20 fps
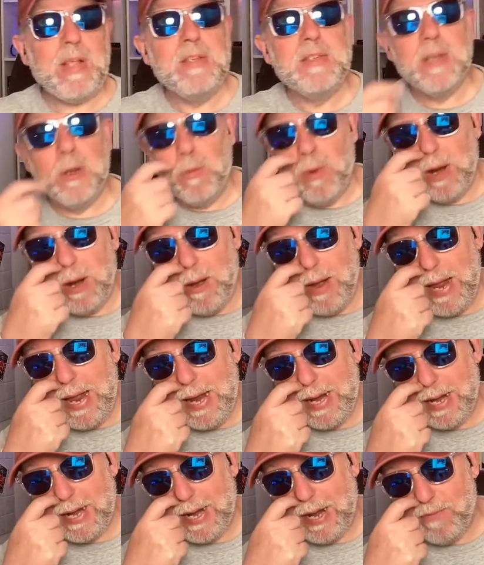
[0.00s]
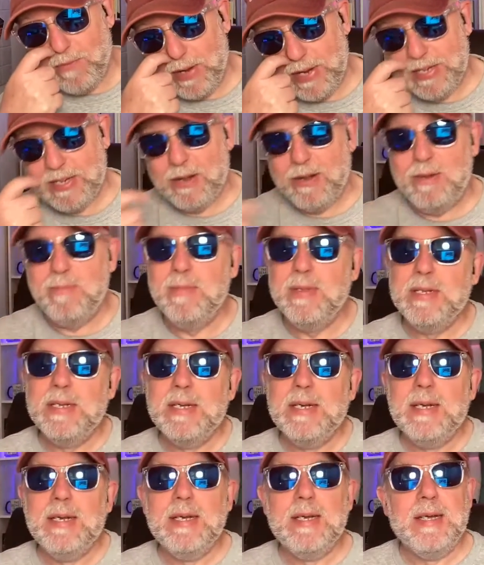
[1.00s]
So while I had a lovely time,
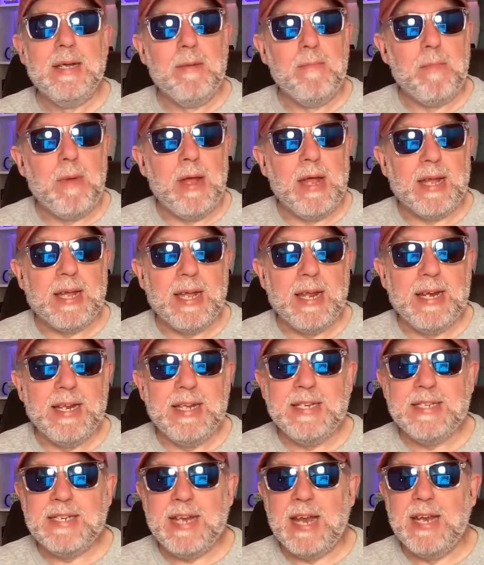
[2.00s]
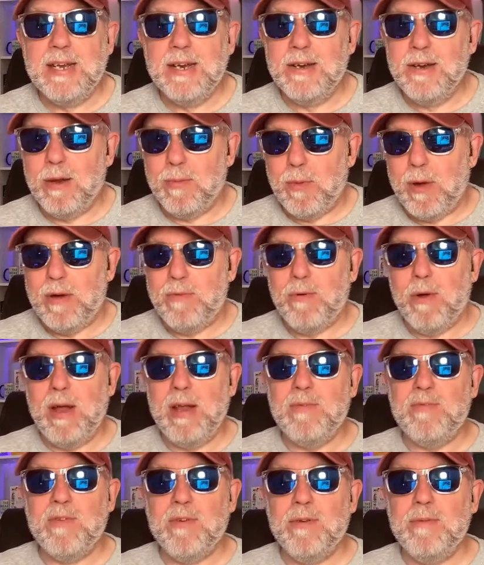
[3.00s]
my Achilles tendon on my
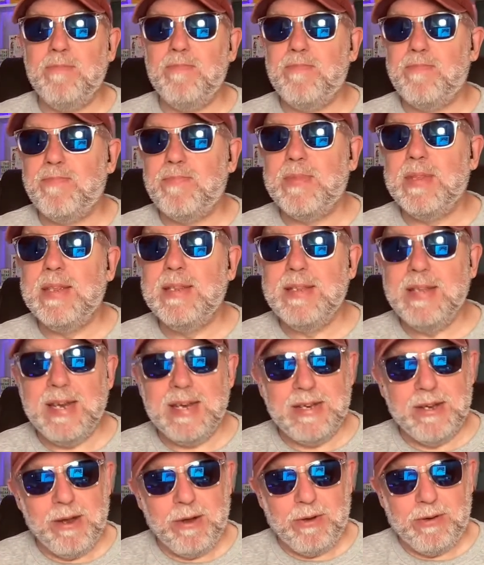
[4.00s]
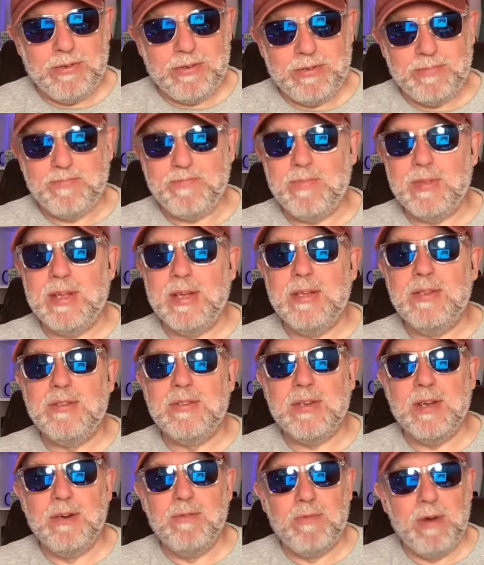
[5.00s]
right foot did not. And
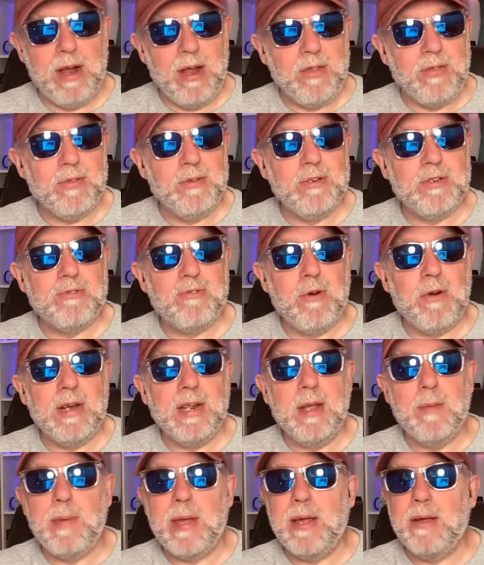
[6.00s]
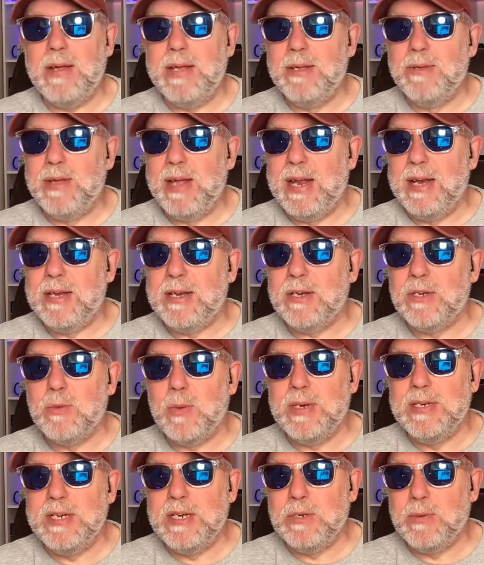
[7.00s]
so rather than striding about Hillhead
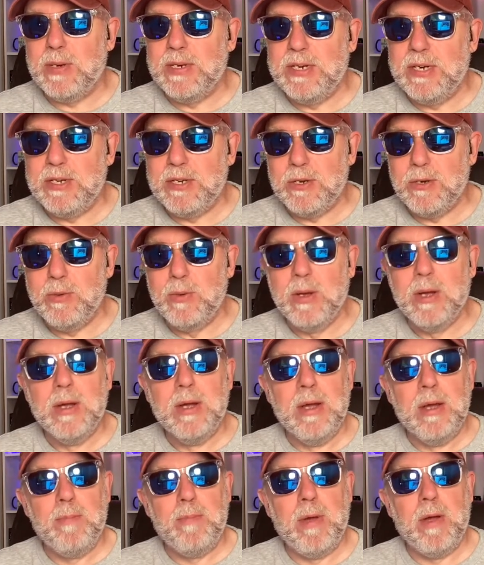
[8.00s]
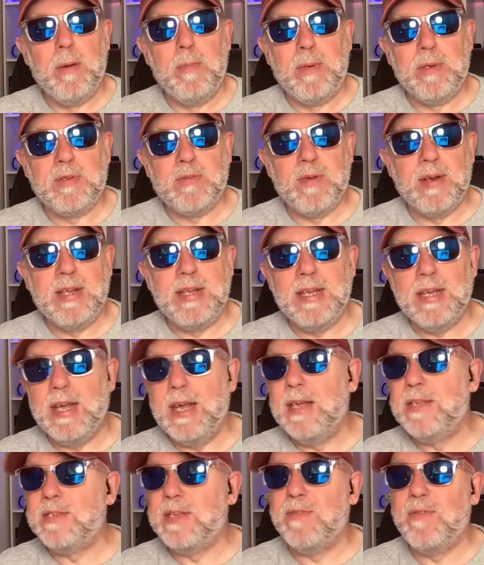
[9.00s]
2022 purposefully
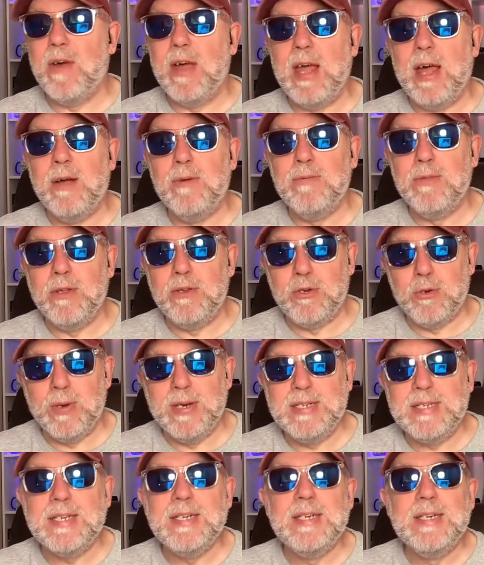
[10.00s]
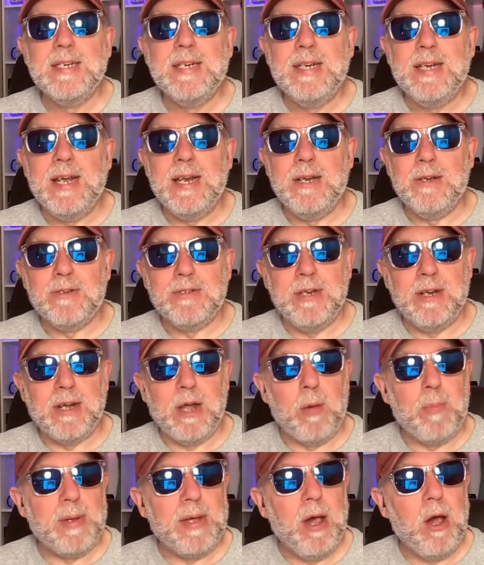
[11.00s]
as if I own the joint, it looks
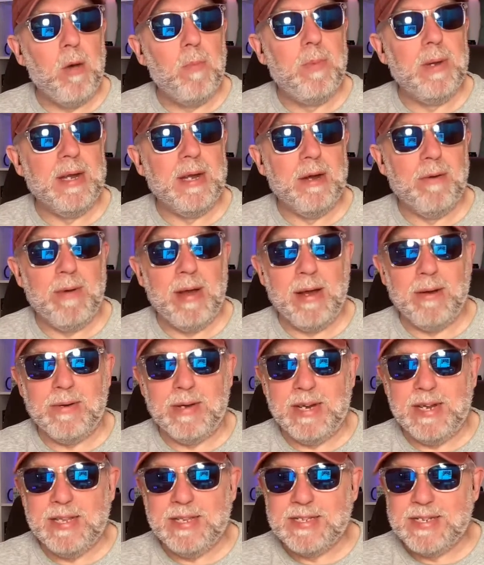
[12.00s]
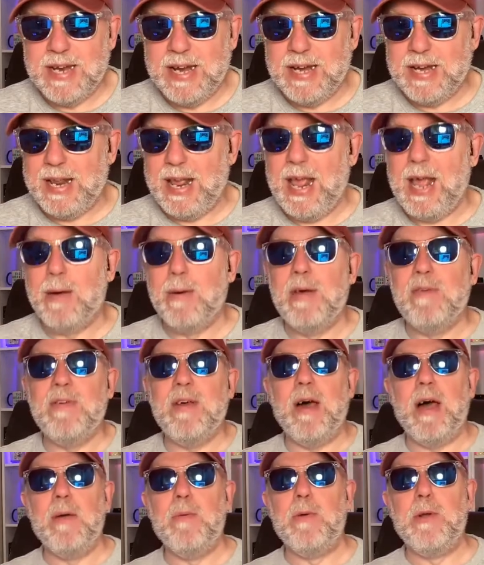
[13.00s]
like I'll be hobbling around it instead.
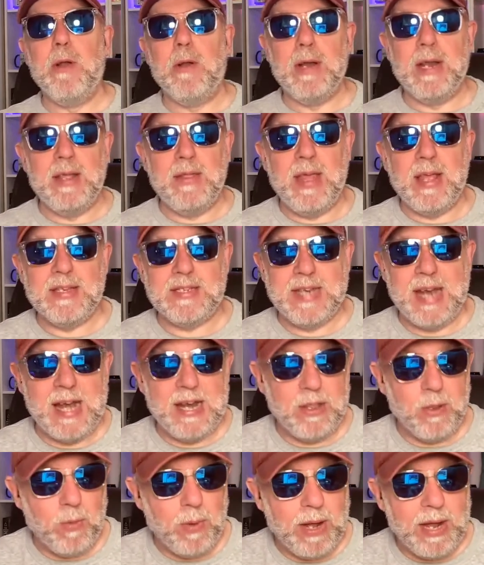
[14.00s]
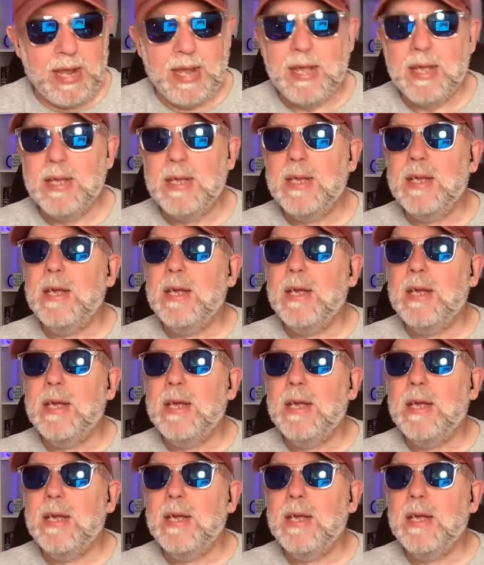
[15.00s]
However, I will not let that stand in the way